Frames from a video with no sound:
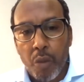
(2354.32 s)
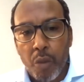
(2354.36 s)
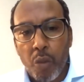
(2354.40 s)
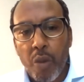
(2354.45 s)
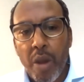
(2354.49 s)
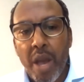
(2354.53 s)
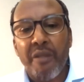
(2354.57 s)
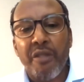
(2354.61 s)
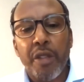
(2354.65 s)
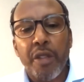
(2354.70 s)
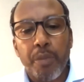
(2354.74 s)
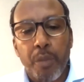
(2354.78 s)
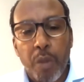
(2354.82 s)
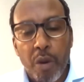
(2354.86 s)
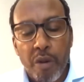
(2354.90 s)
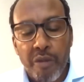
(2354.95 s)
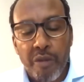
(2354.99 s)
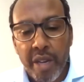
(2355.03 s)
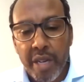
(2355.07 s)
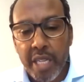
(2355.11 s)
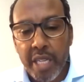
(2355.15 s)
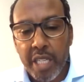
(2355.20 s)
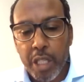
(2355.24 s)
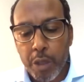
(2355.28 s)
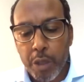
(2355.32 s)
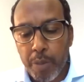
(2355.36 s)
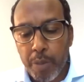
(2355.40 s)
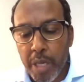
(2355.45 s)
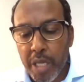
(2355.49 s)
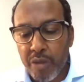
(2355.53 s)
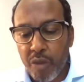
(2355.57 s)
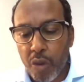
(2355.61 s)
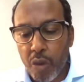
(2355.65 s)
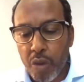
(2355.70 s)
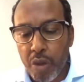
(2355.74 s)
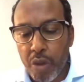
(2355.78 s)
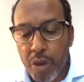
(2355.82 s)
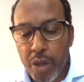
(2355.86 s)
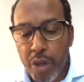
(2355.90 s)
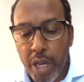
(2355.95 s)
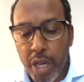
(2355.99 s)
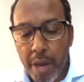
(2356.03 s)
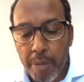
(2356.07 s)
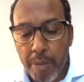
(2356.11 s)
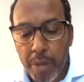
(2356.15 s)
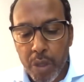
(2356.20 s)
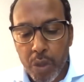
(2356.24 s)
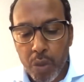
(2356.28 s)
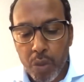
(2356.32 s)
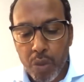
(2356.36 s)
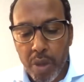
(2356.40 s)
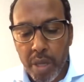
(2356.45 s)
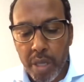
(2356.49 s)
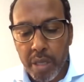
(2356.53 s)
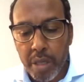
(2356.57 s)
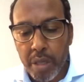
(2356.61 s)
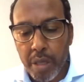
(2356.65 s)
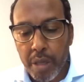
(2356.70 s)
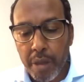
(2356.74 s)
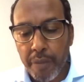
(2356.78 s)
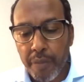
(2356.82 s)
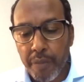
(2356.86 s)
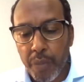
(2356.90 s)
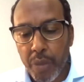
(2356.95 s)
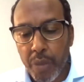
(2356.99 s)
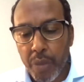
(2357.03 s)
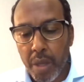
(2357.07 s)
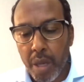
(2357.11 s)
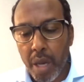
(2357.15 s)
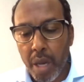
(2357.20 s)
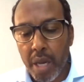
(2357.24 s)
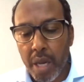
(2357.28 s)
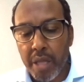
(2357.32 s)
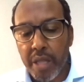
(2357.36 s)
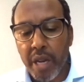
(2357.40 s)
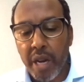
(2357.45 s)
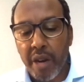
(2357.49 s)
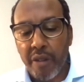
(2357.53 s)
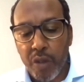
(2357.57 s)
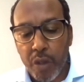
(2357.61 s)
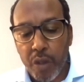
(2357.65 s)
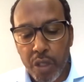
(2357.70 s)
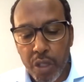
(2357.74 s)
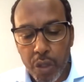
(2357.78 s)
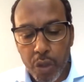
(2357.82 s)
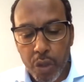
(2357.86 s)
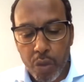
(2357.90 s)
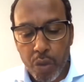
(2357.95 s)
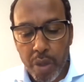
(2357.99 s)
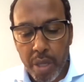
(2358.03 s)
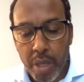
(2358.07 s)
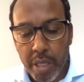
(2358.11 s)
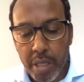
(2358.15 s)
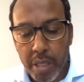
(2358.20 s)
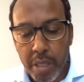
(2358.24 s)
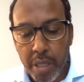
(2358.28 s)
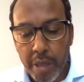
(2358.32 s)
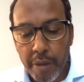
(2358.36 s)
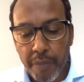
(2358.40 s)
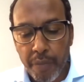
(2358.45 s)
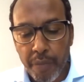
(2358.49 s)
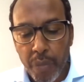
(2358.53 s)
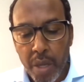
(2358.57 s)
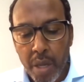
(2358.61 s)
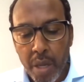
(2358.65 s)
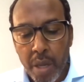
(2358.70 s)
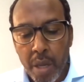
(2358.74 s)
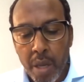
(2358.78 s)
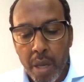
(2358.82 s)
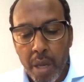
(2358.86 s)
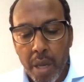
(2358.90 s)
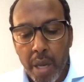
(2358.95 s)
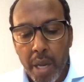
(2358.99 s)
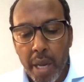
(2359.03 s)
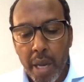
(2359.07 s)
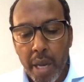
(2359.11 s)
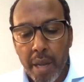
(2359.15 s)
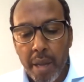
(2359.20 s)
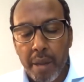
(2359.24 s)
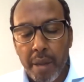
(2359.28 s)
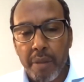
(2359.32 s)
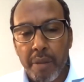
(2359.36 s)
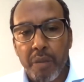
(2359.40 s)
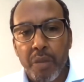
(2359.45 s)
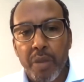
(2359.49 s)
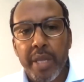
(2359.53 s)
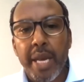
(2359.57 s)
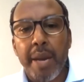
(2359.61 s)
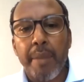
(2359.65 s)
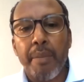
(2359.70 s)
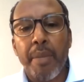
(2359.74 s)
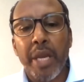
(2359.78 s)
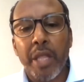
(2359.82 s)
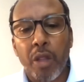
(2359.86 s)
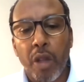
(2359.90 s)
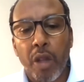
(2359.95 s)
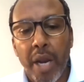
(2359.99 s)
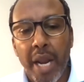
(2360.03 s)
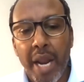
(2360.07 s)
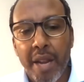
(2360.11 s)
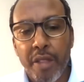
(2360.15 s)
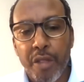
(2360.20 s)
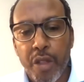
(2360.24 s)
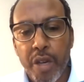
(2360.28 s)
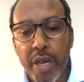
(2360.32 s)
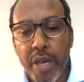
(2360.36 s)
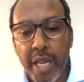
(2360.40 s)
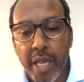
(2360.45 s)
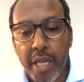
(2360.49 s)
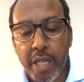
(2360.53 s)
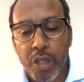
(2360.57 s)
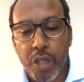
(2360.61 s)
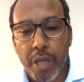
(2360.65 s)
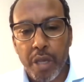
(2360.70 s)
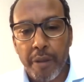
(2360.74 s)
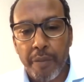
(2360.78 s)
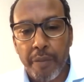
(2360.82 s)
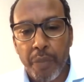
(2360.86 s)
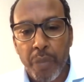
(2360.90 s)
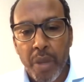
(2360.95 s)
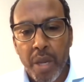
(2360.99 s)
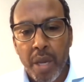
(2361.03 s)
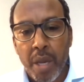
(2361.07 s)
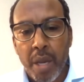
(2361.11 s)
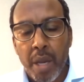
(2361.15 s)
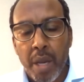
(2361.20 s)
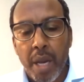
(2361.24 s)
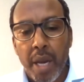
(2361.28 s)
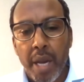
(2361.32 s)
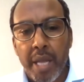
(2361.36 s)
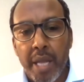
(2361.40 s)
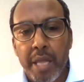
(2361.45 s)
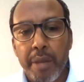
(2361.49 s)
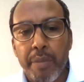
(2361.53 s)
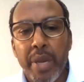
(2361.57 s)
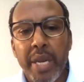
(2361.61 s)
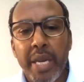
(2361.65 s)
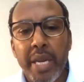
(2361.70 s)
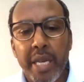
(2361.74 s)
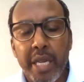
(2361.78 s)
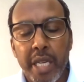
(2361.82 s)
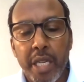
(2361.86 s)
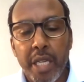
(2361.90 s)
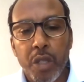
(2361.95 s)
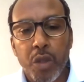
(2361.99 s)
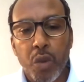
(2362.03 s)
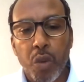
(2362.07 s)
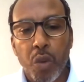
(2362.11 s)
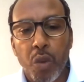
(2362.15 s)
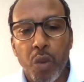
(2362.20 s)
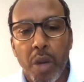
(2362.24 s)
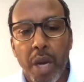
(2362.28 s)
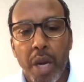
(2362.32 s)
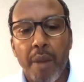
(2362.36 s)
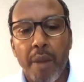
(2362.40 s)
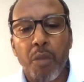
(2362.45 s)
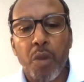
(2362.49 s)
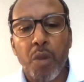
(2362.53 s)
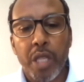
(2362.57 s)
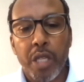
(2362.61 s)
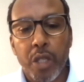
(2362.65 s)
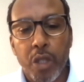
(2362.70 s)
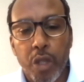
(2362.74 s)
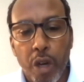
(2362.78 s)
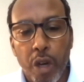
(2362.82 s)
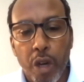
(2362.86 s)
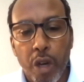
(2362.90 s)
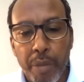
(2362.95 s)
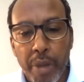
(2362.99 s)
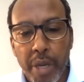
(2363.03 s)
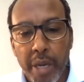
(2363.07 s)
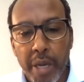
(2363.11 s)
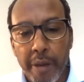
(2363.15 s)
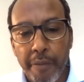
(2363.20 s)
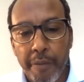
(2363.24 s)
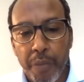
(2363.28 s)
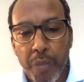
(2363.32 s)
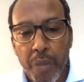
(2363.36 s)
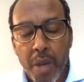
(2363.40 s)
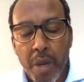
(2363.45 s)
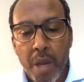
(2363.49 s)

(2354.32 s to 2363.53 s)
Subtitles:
We haven't provided space for the newcomer students, the refugee students, their mental health needs, the many kids who come with trauma,